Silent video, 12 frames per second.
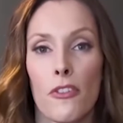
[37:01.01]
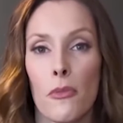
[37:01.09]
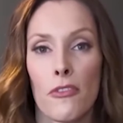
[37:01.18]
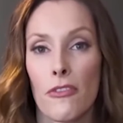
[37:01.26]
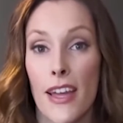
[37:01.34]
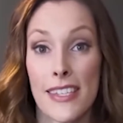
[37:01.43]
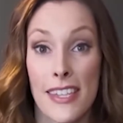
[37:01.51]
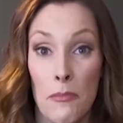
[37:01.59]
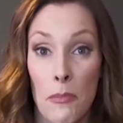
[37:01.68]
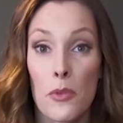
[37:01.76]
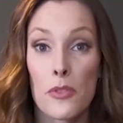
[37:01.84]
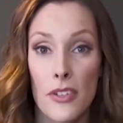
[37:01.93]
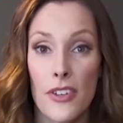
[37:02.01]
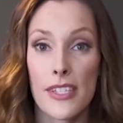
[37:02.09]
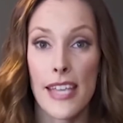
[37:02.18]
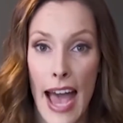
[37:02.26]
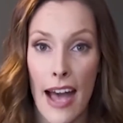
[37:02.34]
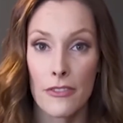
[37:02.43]
form of rest that most of
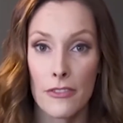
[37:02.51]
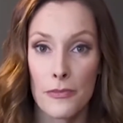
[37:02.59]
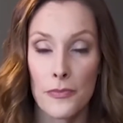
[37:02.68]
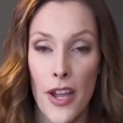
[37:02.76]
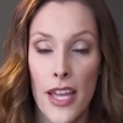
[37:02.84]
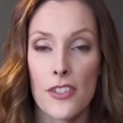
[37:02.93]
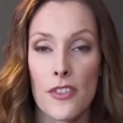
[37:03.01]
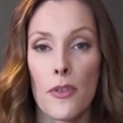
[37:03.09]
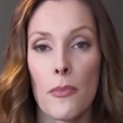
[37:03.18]
us have, right?